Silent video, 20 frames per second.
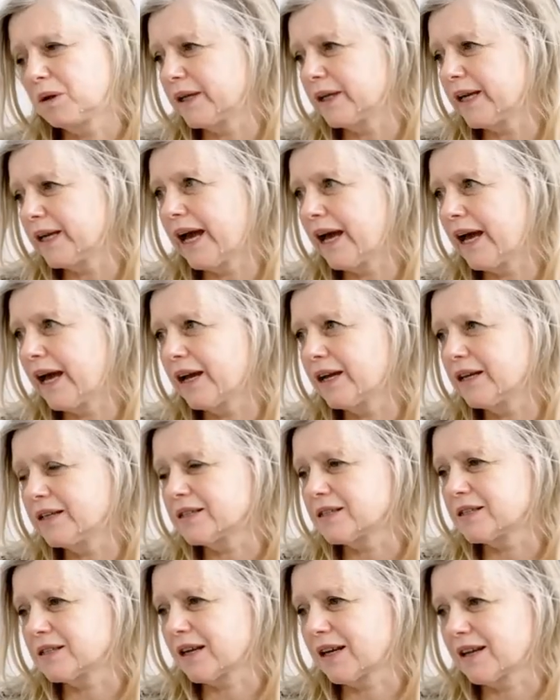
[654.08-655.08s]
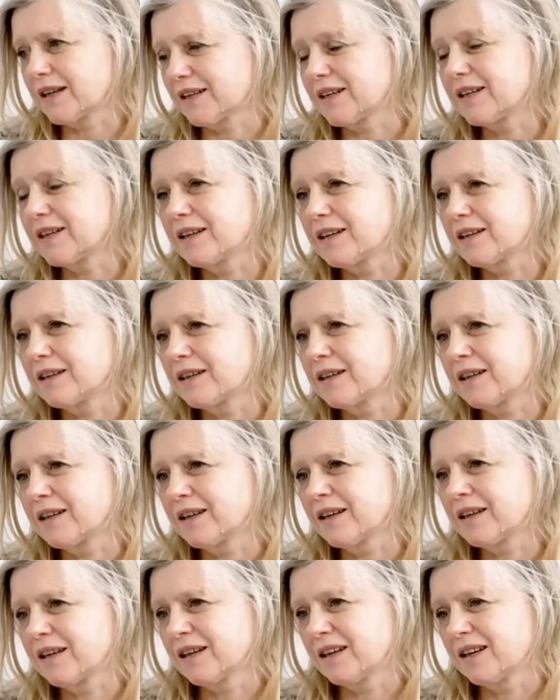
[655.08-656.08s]
well, yeah, it's uh,
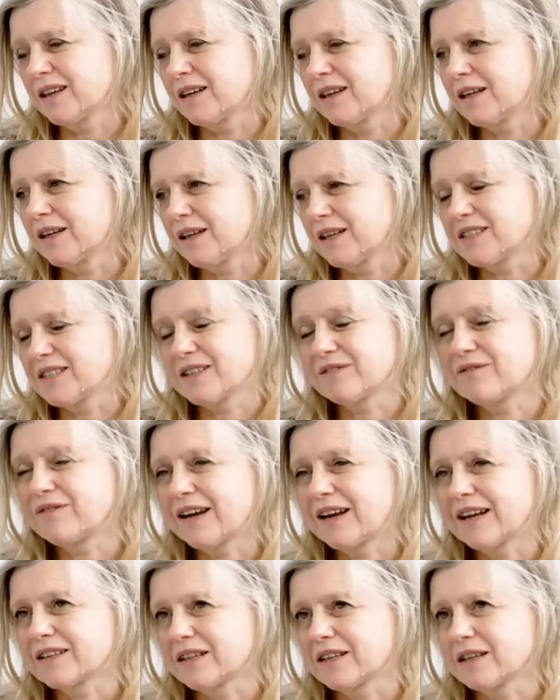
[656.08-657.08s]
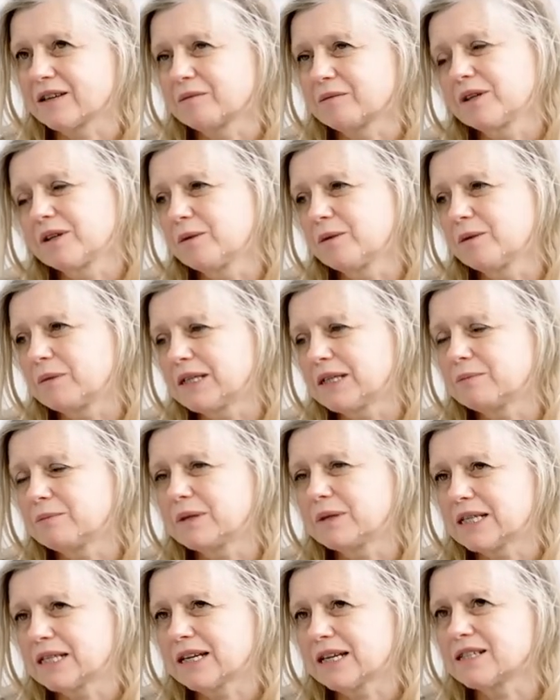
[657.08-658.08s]
it's the fact that you know my,
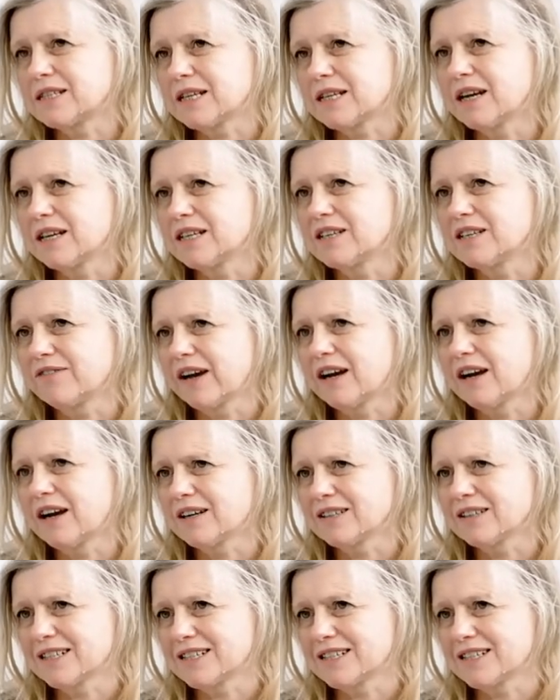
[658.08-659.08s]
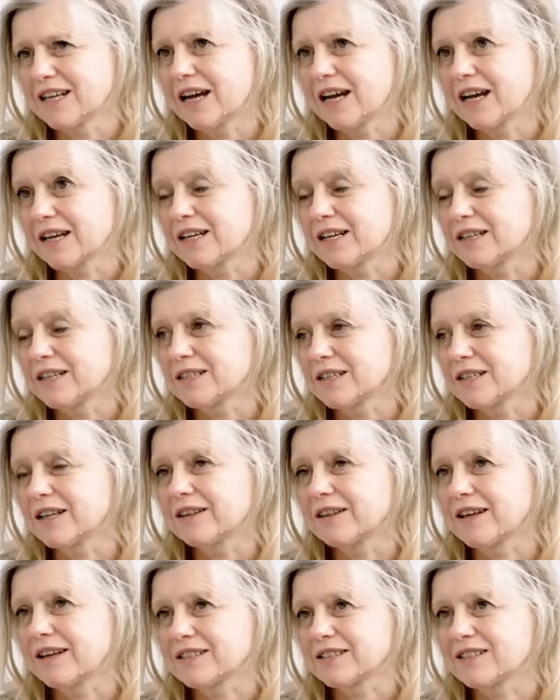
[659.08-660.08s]
my dad died of a heart attack. Yeah. It's
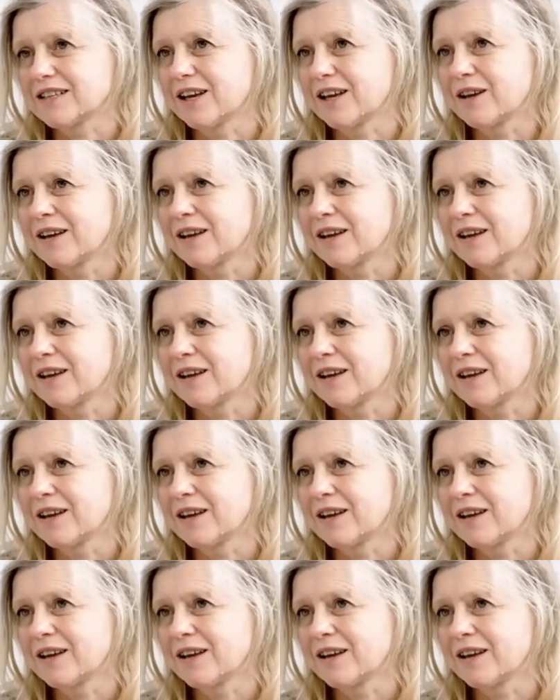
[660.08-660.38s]
that's